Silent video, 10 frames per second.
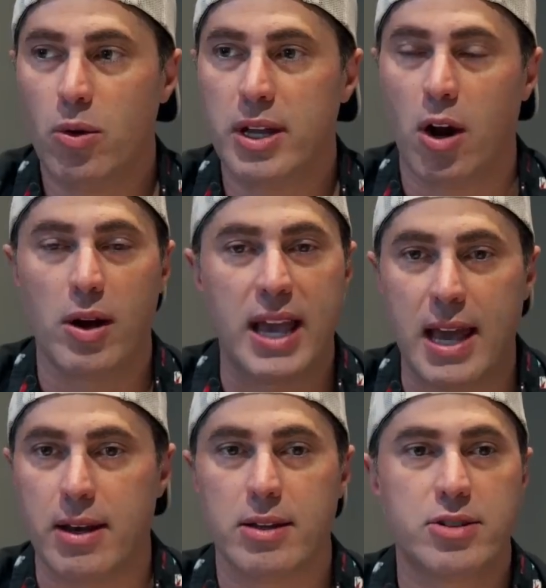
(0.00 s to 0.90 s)

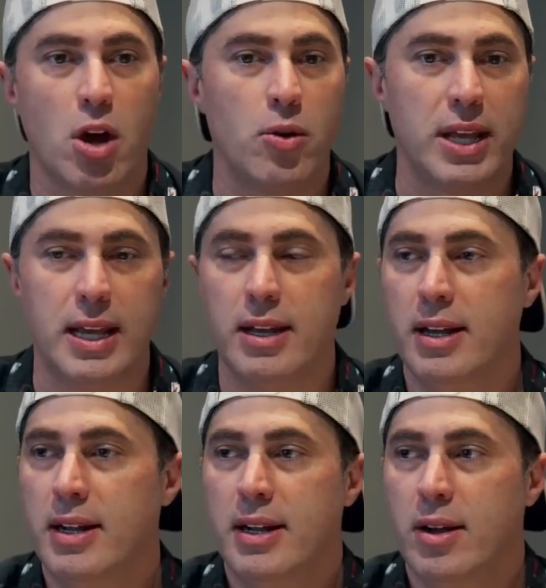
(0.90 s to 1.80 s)
again, Tony
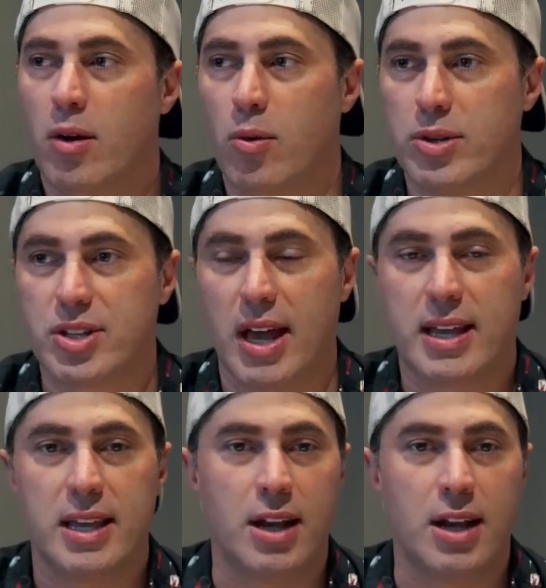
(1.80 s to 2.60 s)
was like,